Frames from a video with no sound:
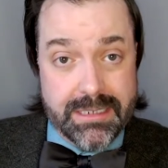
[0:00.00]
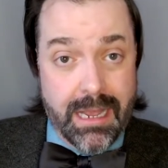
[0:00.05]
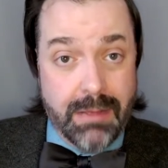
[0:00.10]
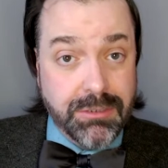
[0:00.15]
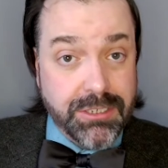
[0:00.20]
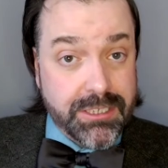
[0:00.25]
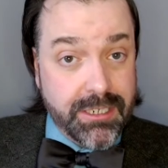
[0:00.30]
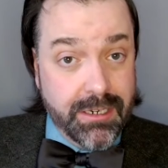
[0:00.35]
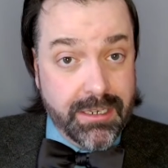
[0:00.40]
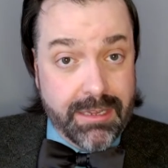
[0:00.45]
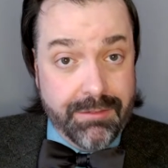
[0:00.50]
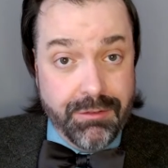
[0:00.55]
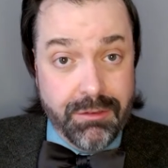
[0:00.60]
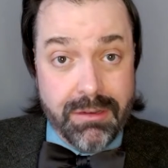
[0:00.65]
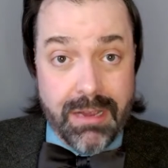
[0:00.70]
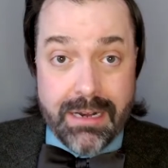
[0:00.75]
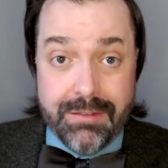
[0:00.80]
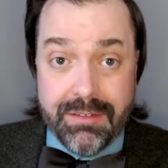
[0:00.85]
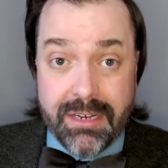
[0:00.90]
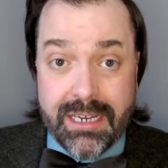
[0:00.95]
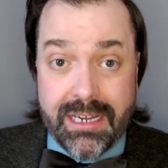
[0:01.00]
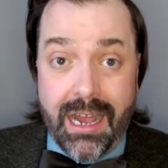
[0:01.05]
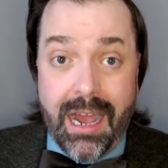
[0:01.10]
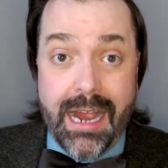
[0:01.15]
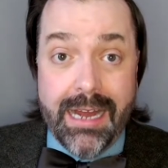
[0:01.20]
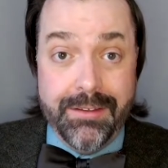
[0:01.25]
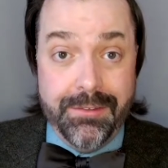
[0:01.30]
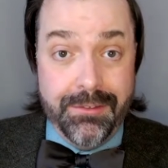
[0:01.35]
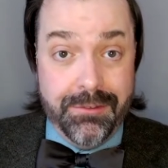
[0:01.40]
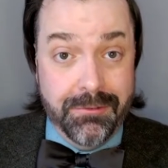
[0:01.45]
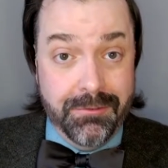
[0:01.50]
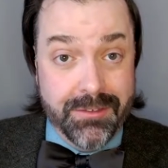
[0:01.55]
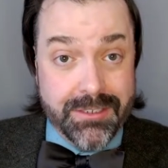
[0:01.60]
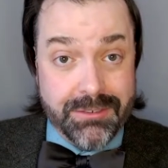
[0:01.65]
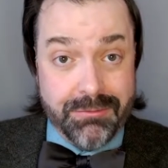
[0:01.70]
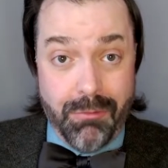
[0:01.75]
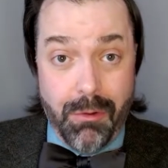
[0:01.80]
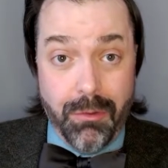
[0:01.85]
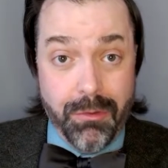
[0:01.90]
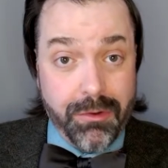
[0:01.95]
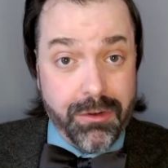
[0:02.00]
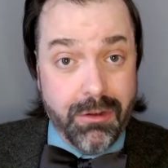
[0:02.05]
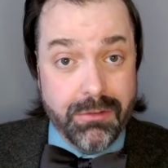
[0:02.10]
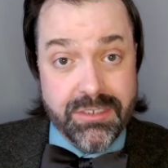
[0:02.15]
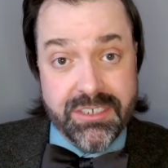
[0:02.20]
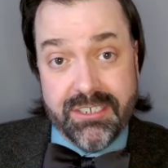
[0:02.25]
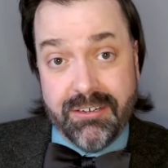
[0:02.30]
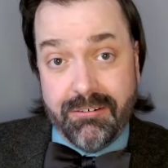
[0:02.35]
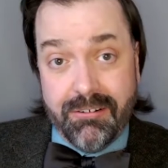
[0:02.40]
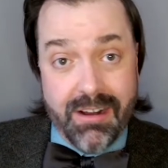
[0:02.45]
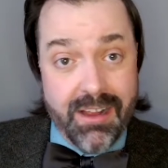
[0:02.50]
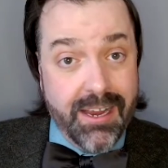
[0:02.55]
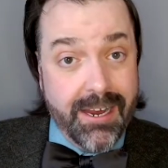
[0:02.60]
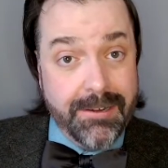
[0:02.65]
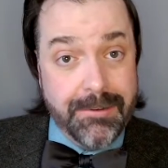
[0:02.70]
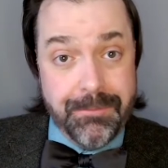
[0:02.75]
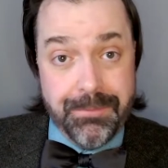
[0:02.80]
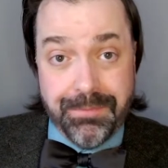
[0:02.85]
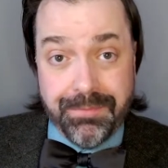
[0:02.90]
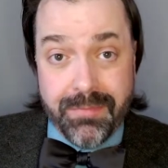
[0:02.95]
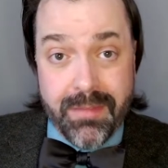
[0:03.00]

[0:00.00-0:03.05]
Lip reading: I'm just going to give you kind of a guide through this roller coaster ride.